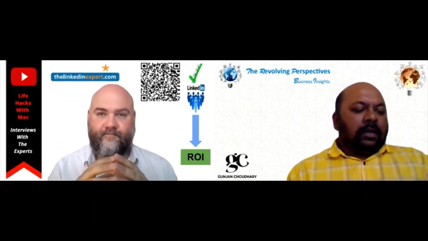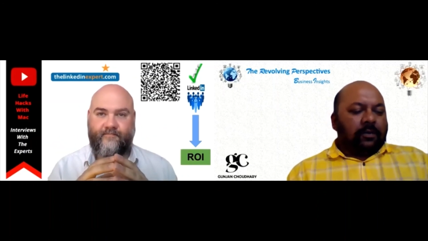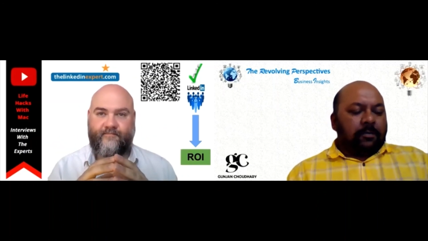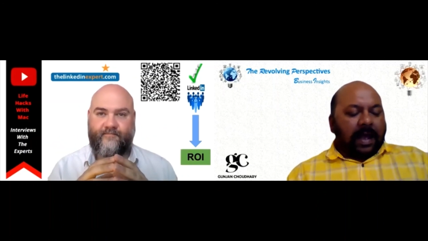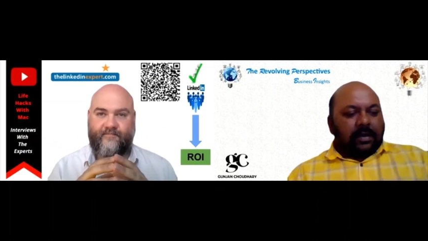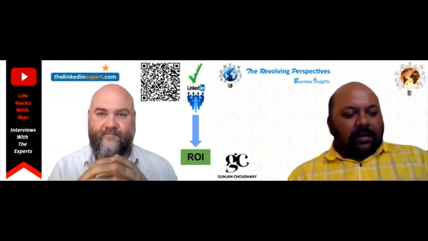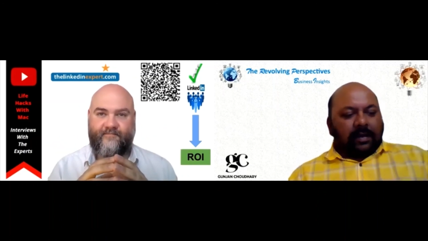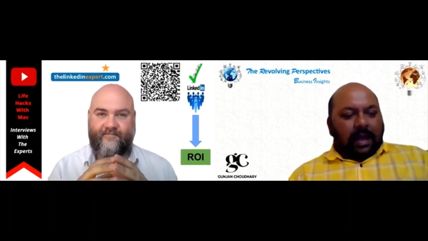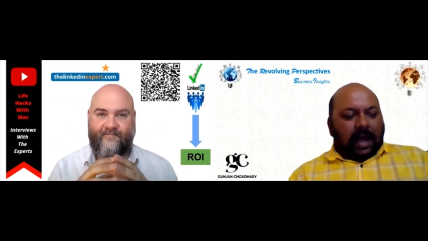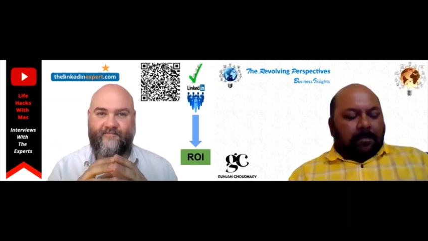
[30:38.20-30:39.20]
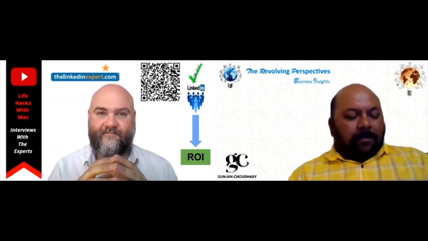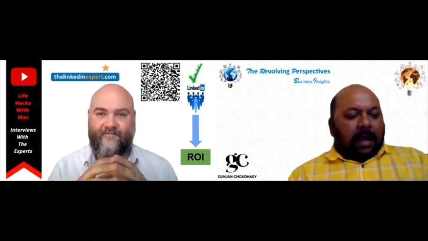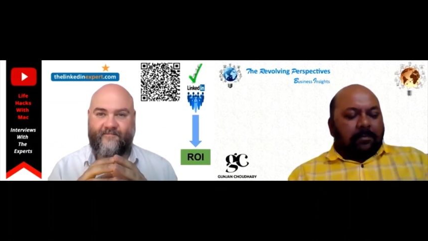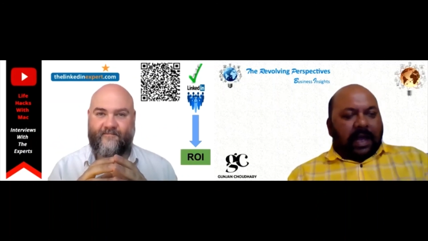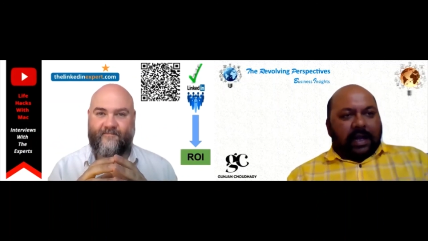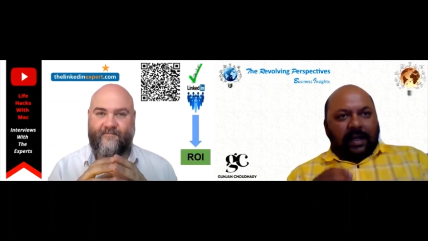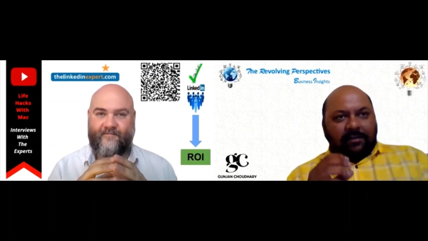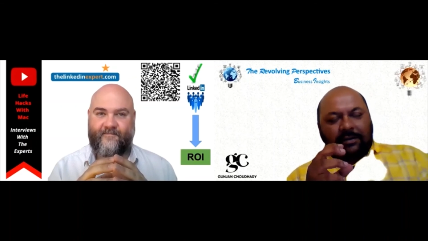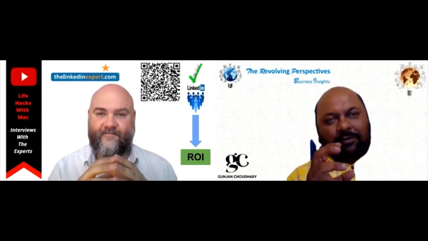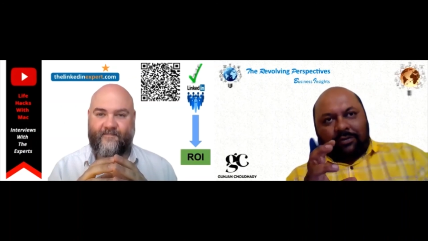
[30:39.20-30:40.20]
Speaker 1: So Mac, I'm, I'm carrying
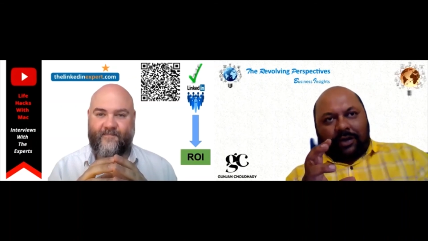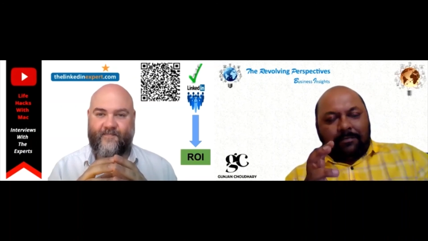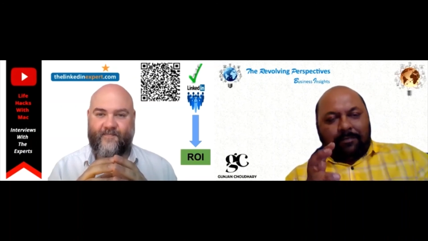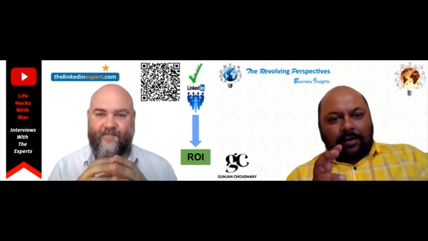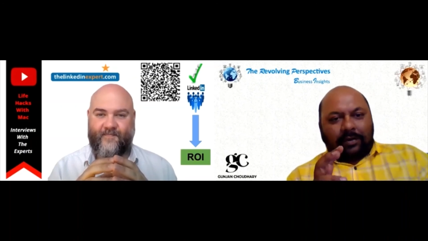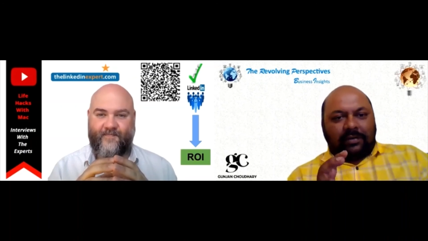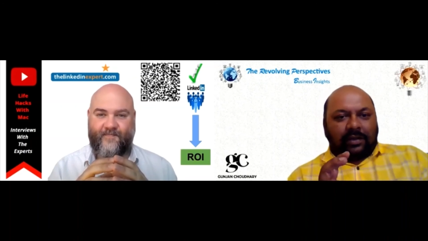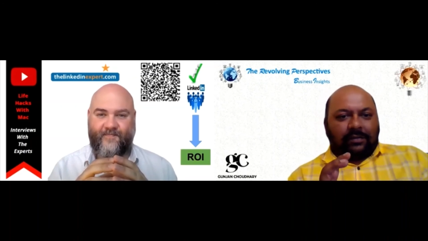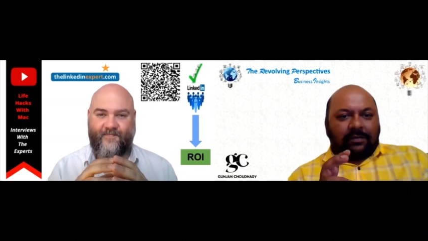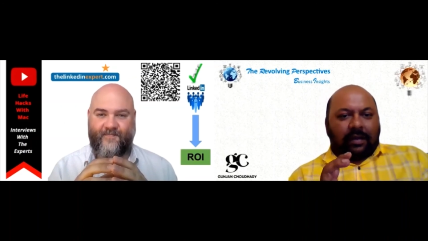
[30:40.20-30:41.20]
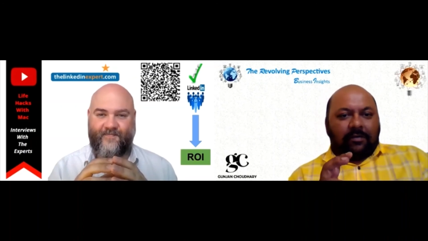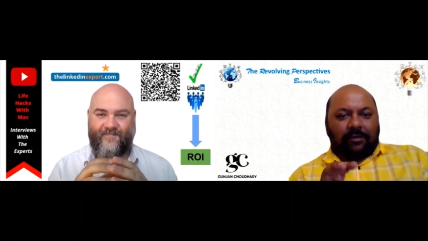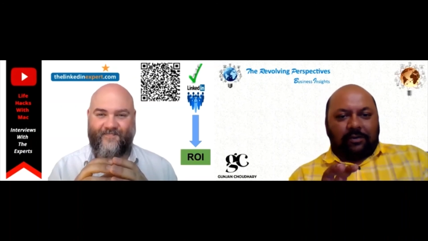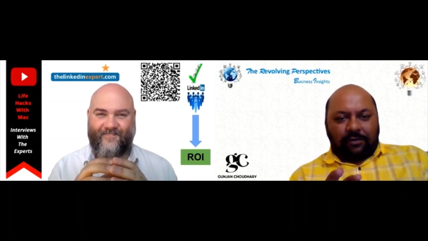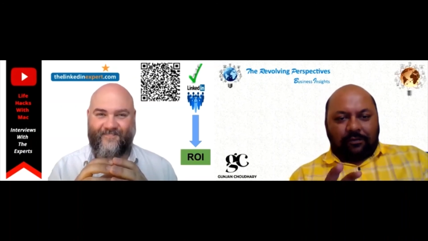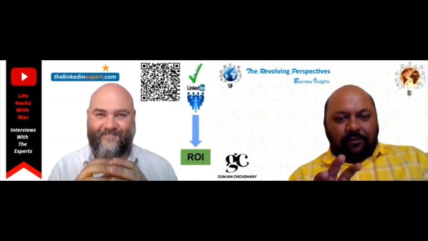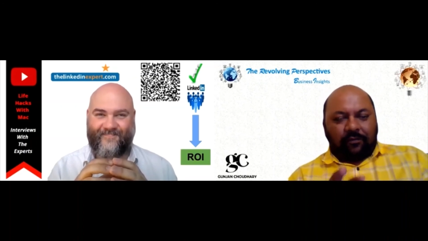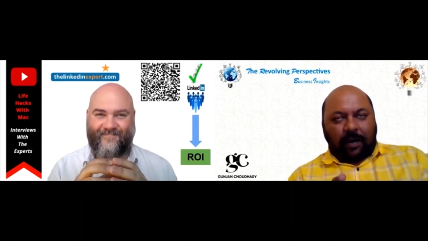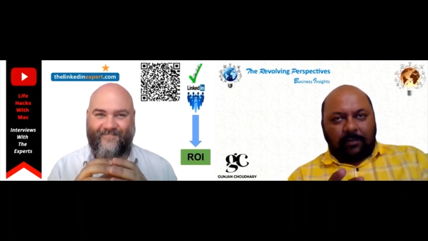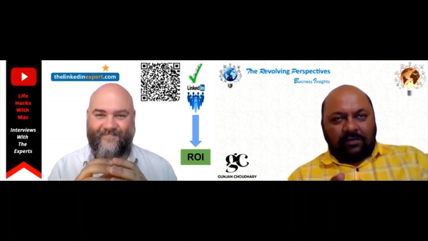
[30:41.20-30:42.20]
away two, three important things uh,
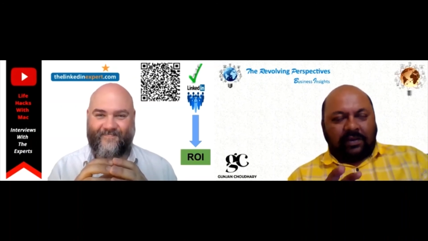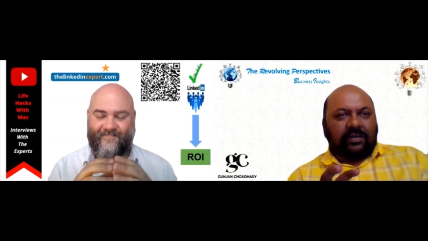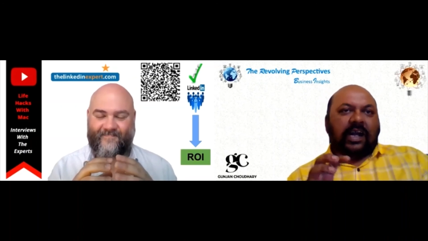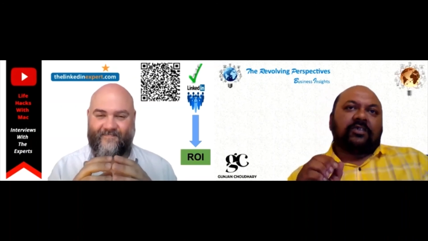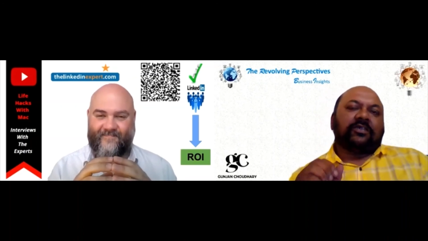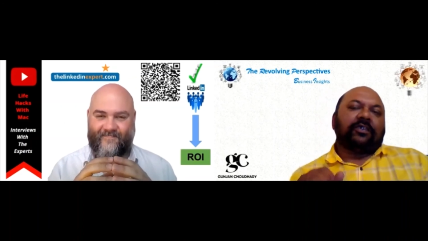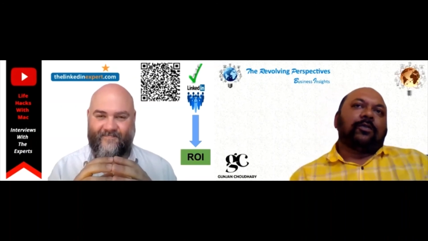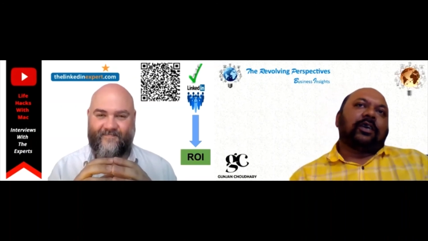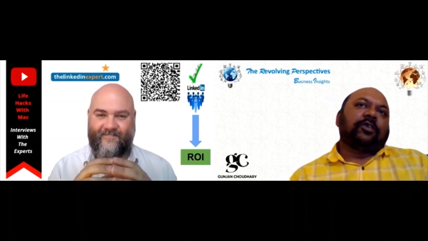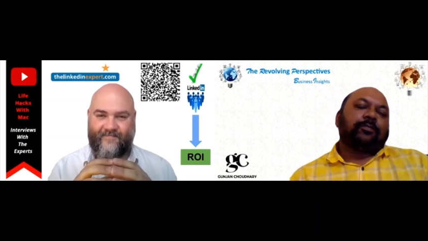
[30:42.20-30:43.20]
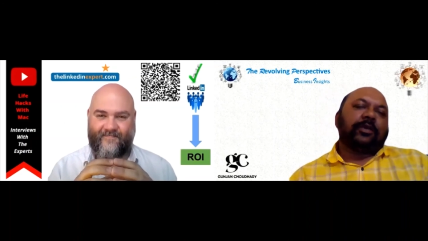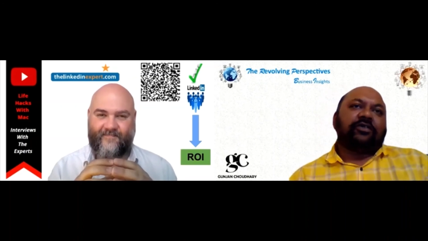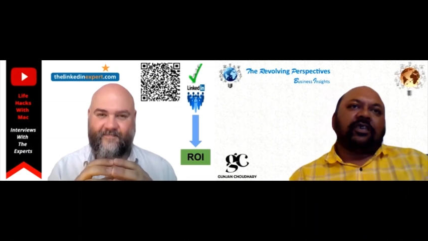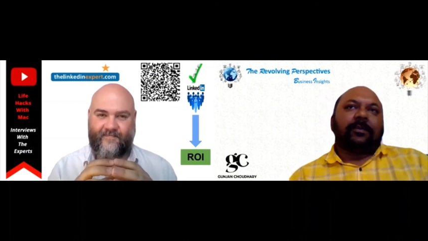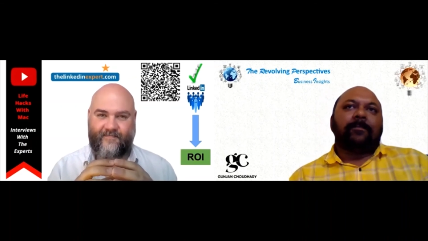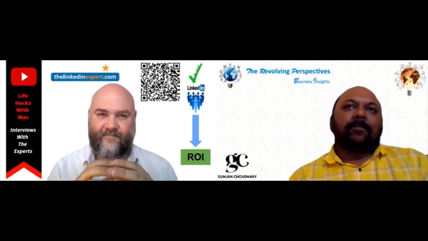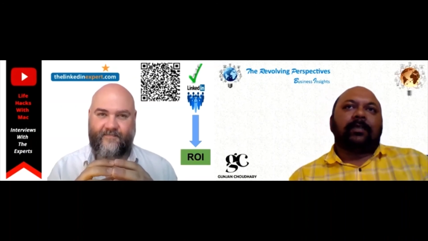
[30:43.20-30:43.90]
from this interaction, okay, especially.